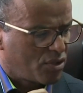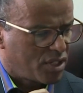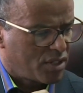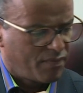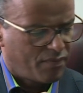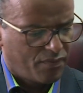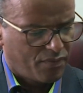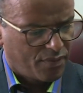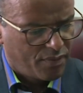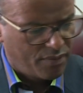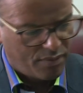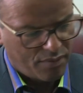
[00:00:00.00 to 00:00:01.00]

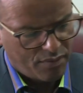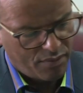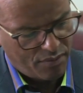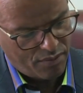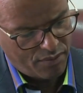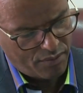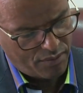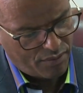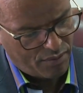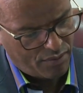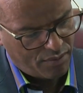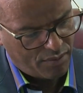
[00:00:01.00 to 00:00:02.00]
(no one is talking)